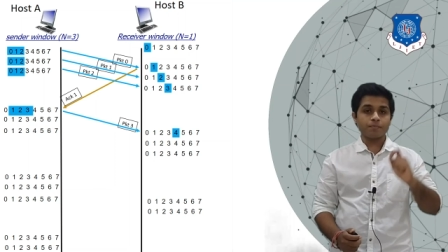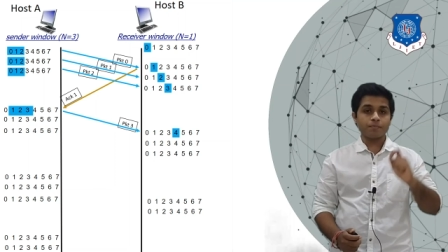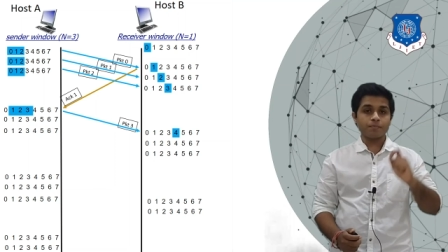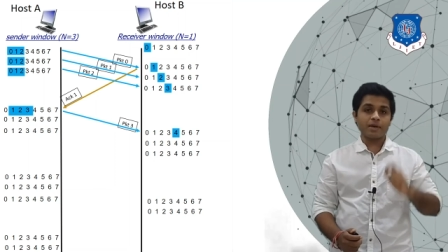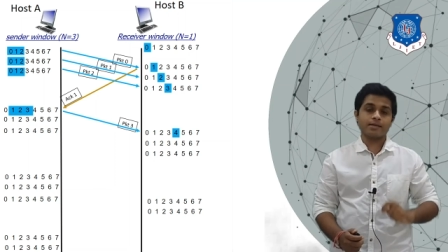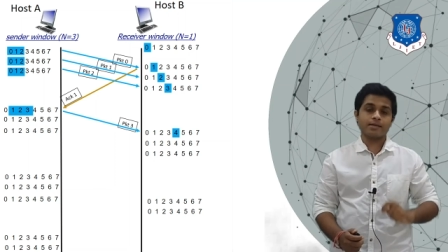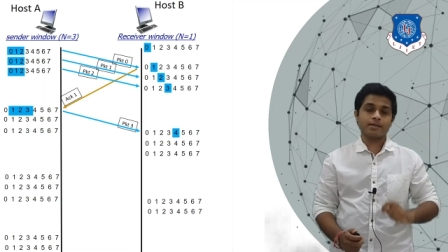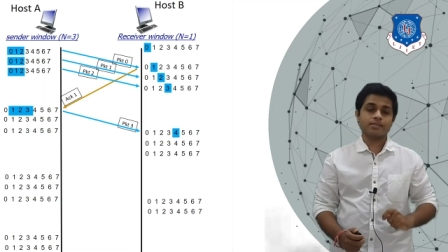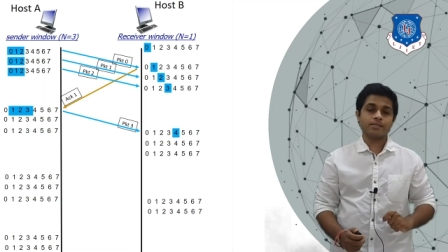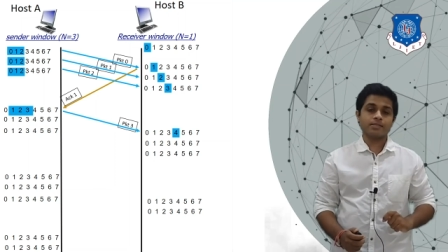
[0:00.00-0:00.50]

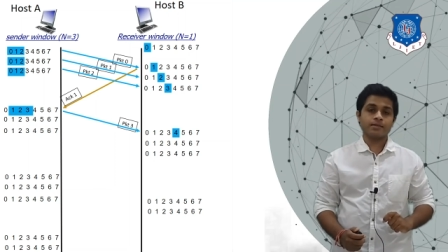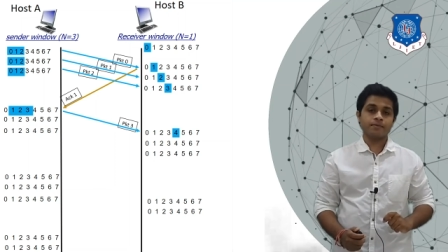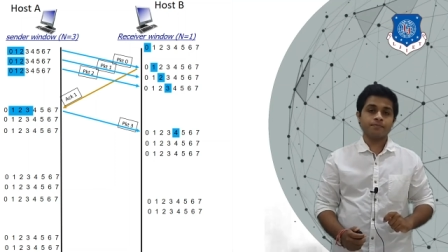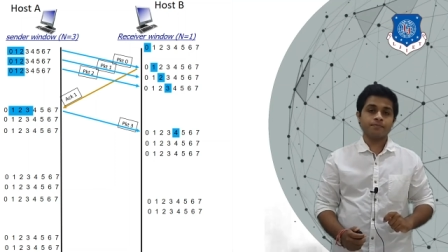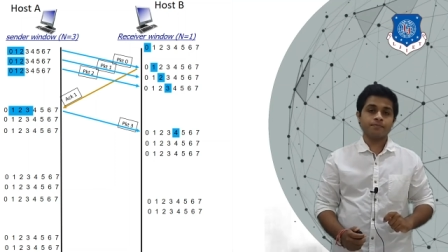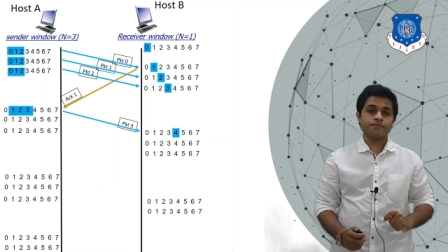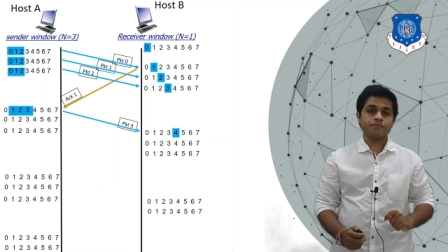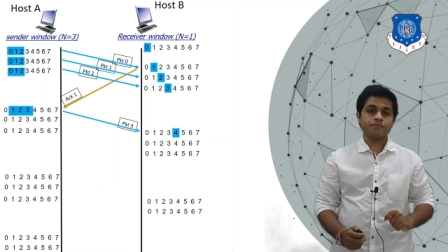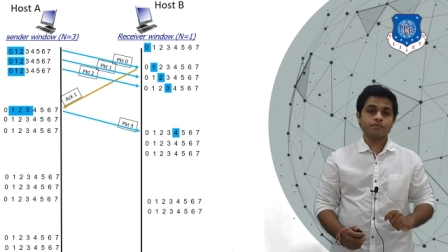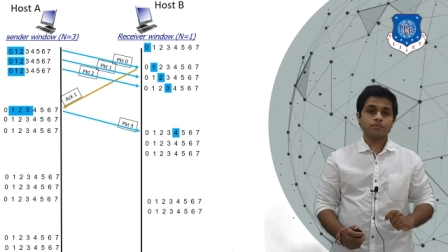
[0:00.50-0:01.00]
packets
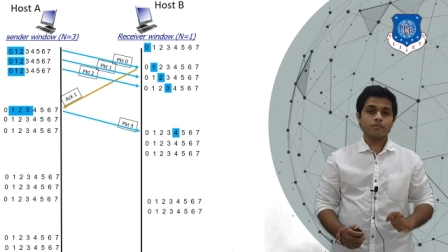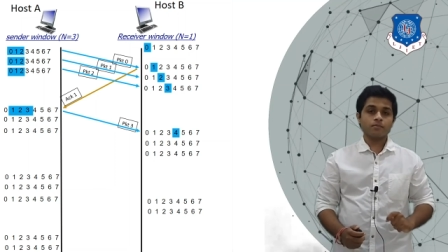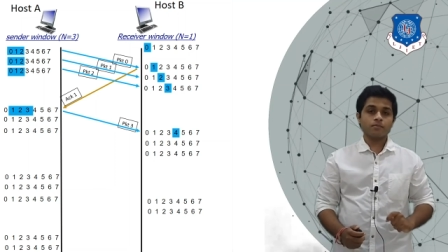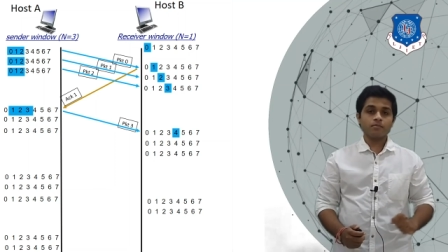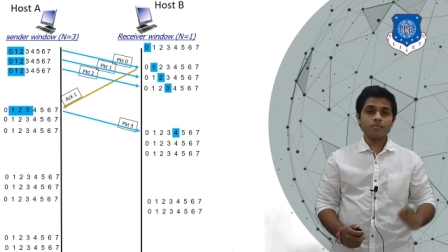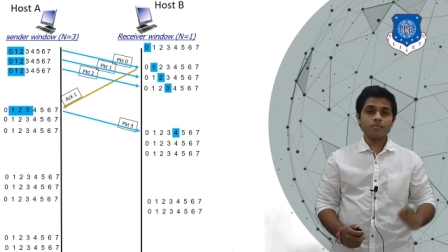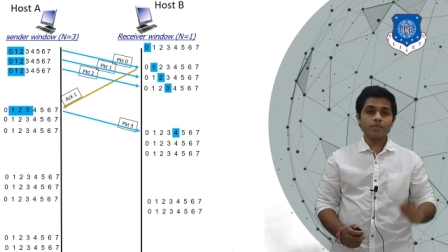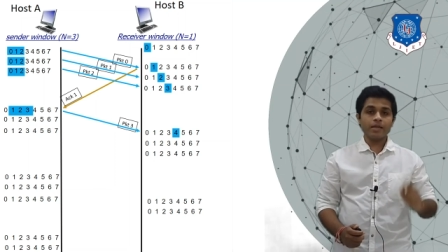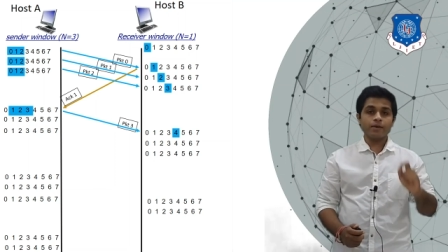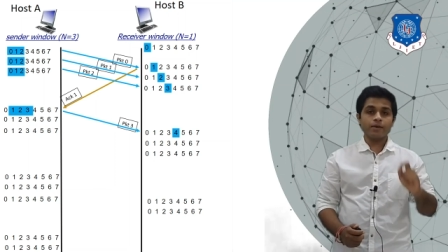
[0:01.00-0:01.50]

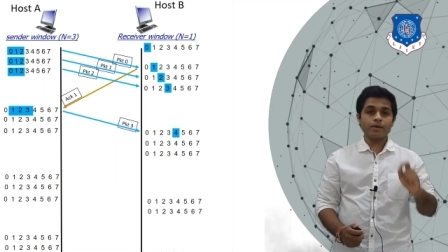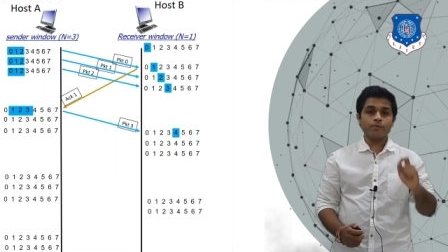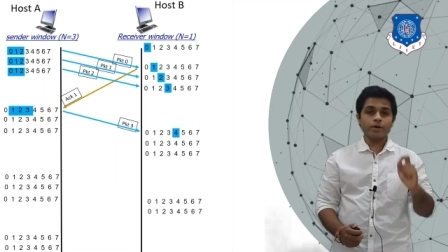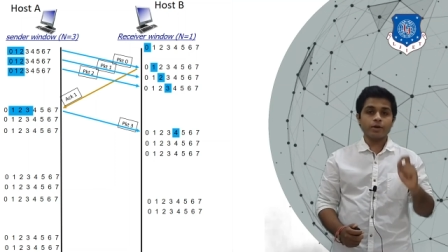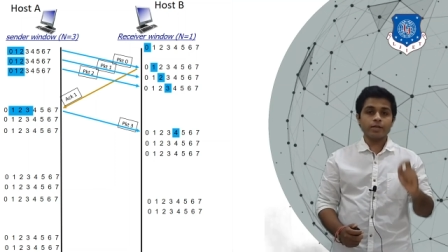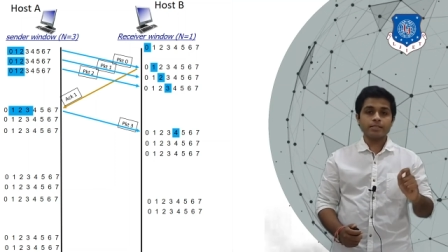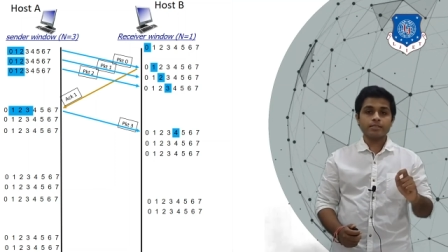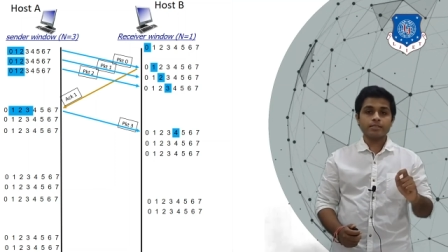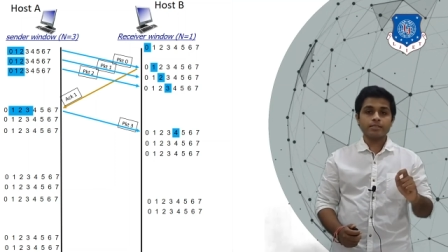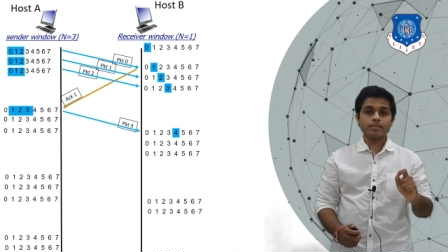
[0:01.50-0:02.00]
and what
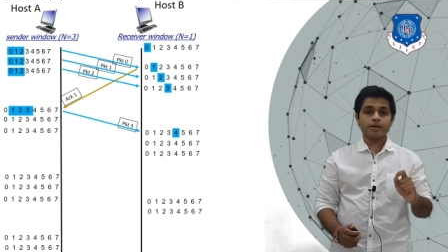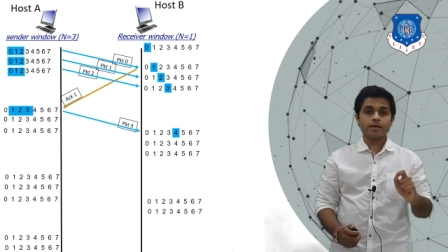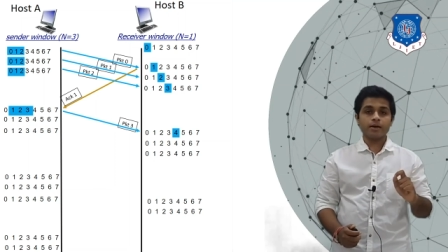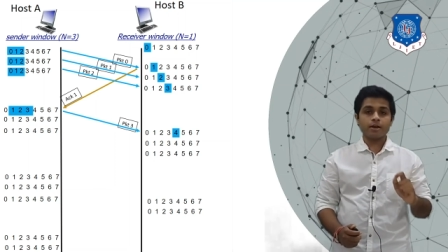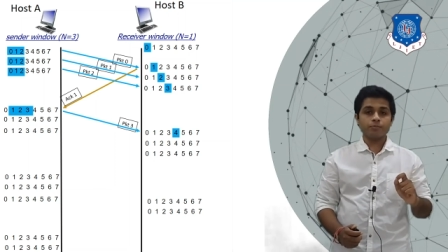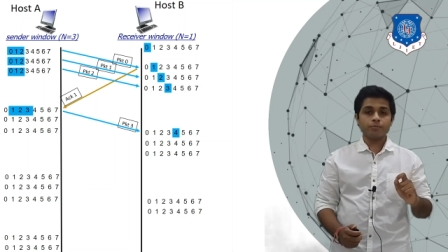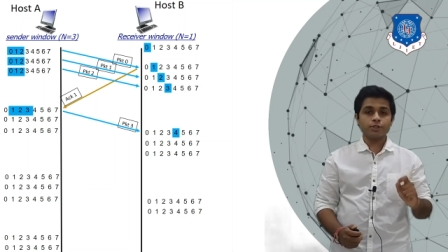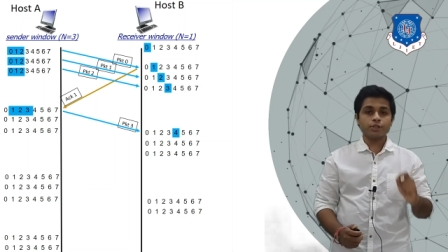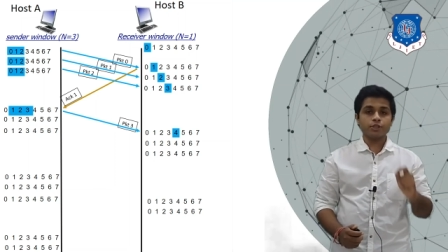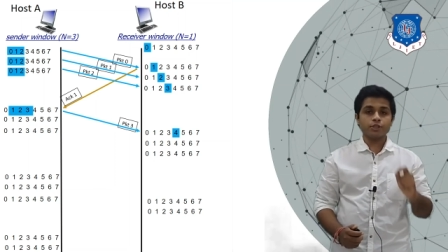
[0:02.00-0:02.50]
is the current
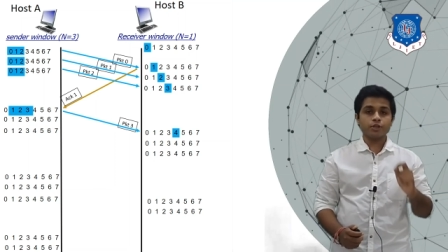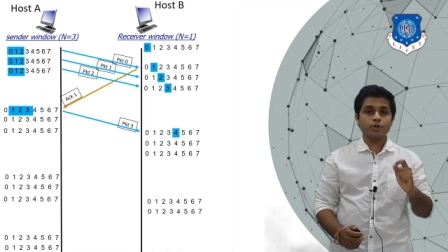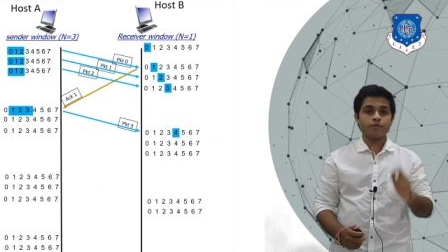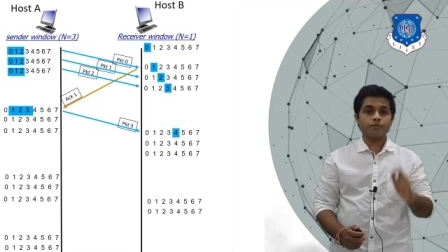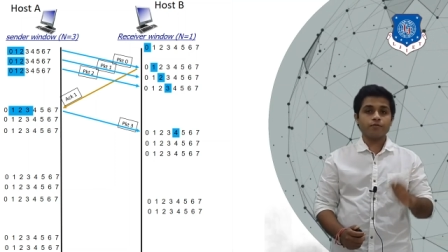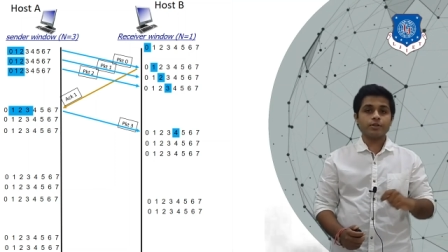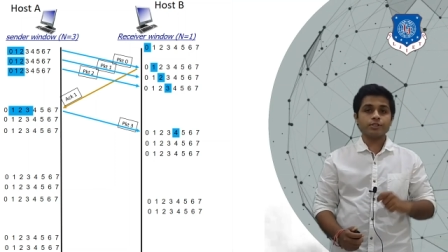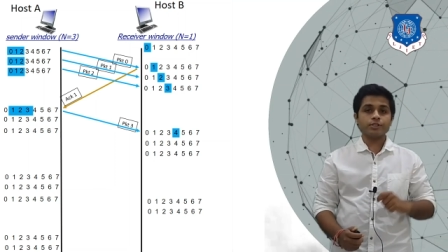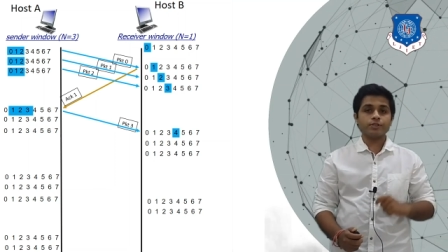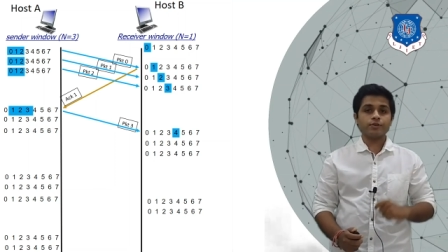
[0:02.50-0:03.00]
position of
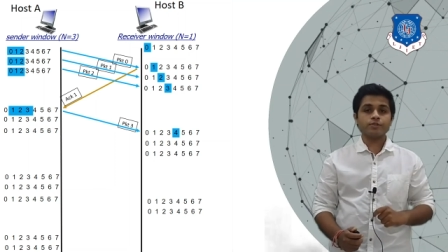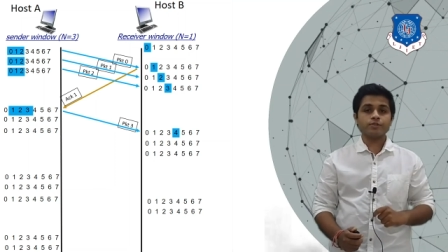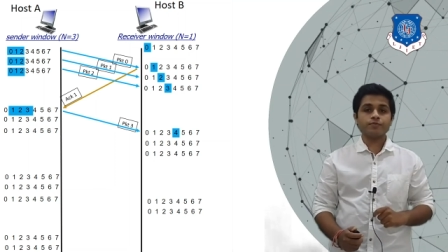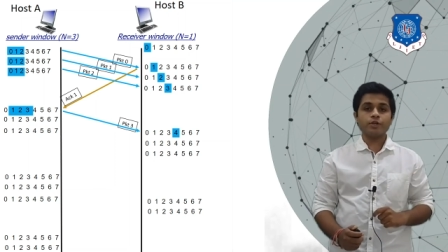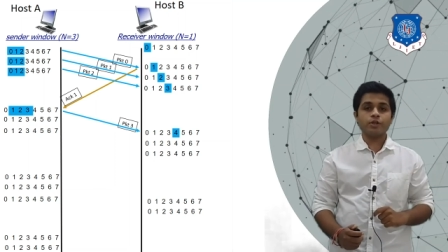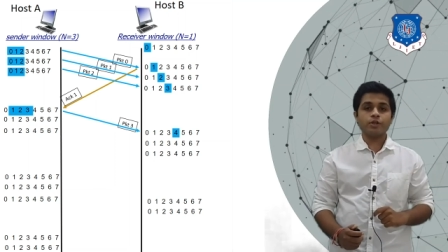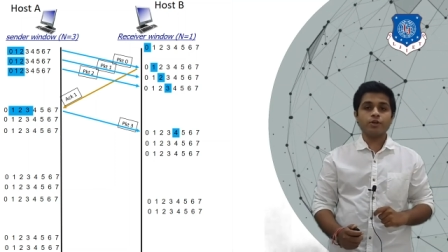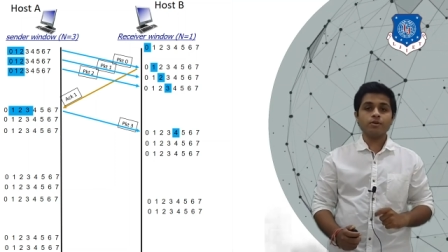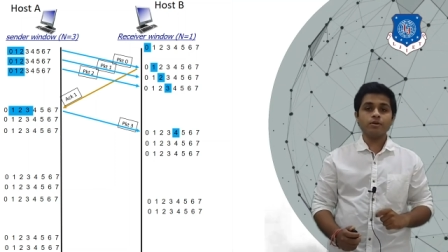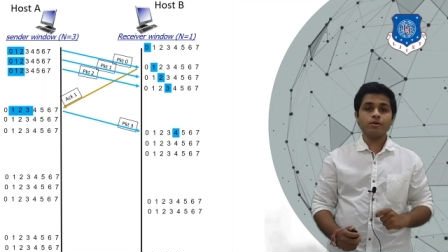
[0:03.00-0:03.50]
receiver's
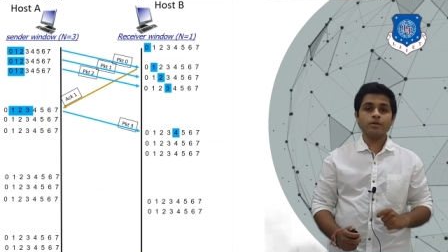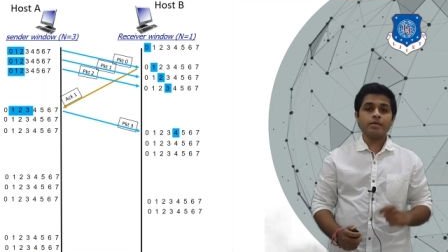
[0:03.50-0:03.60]
window